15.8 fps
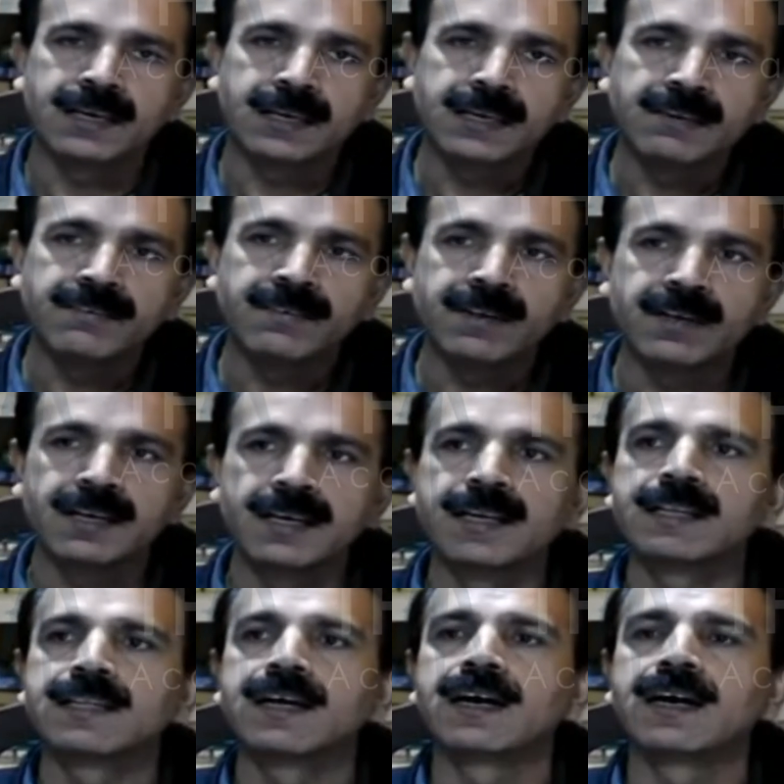even
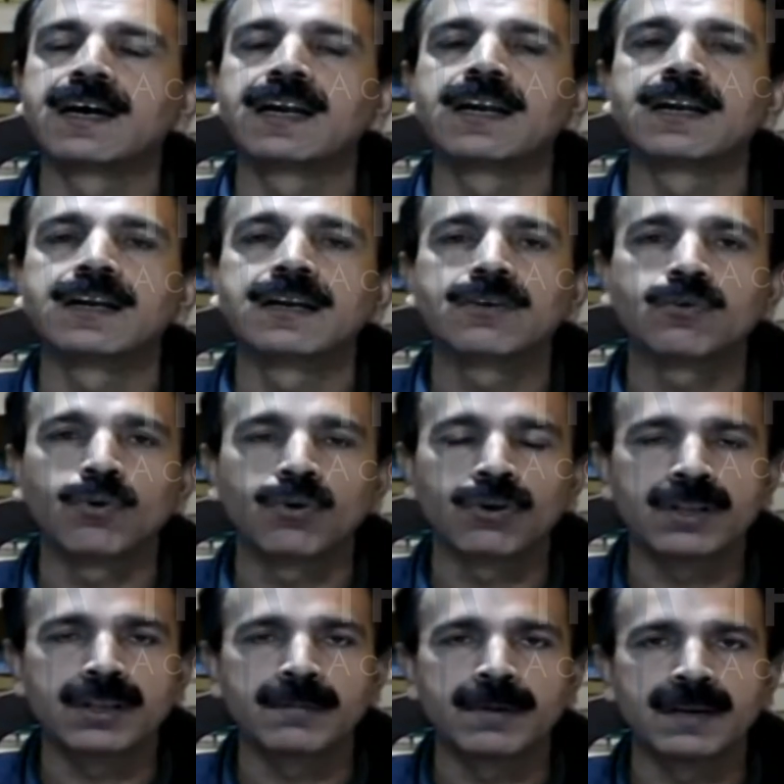in the
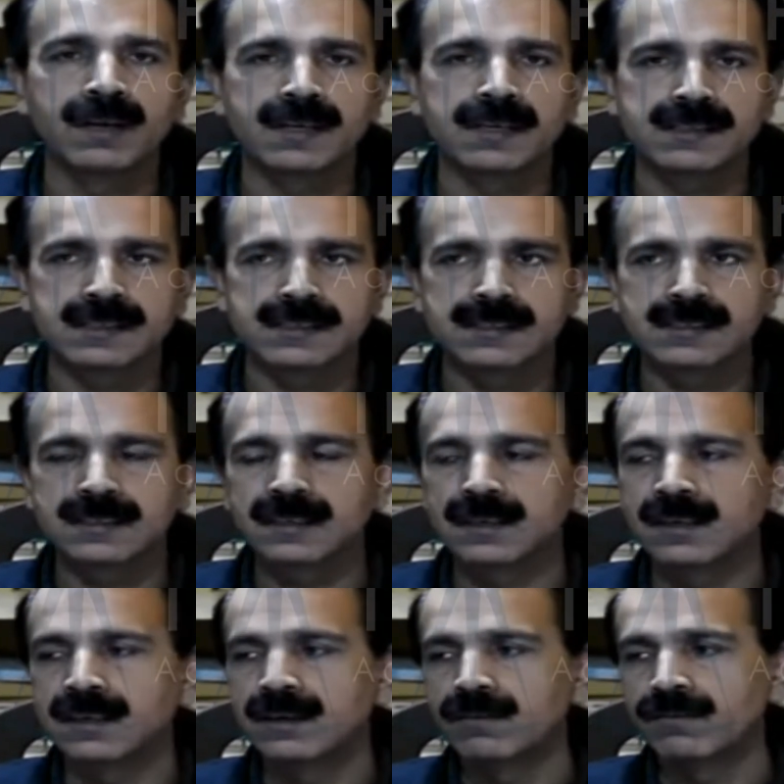cognizable cases,
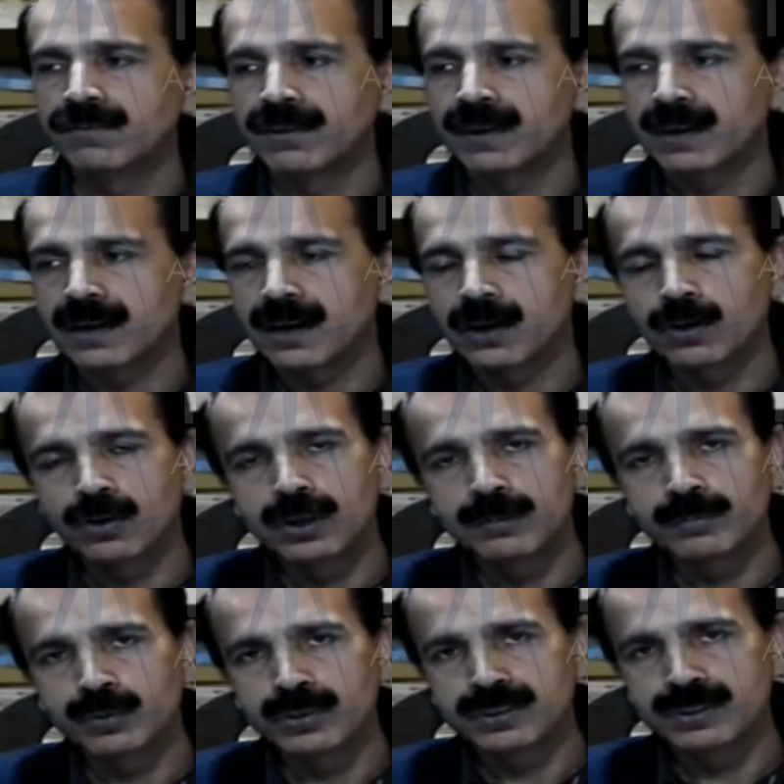where
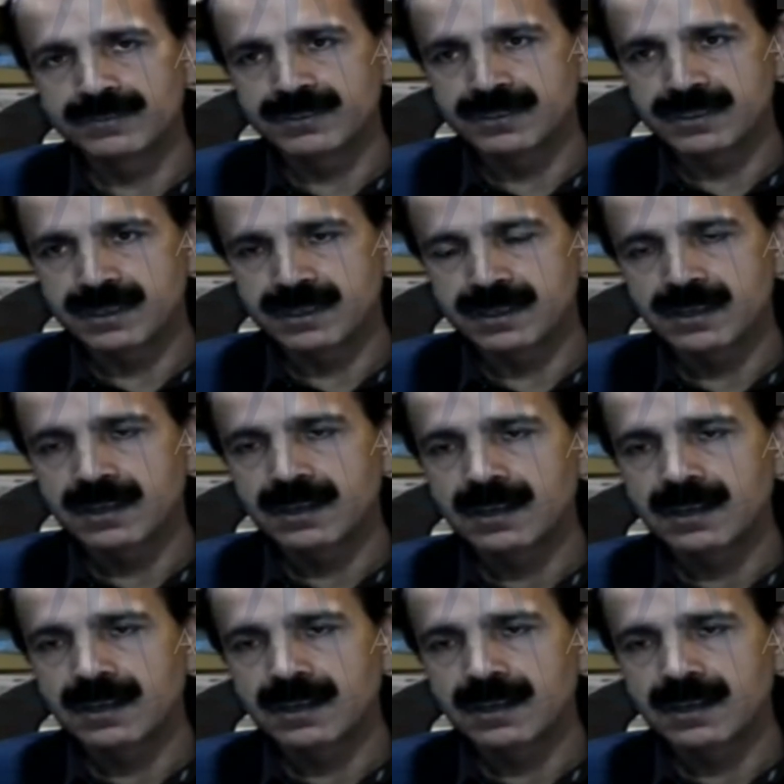only police officer,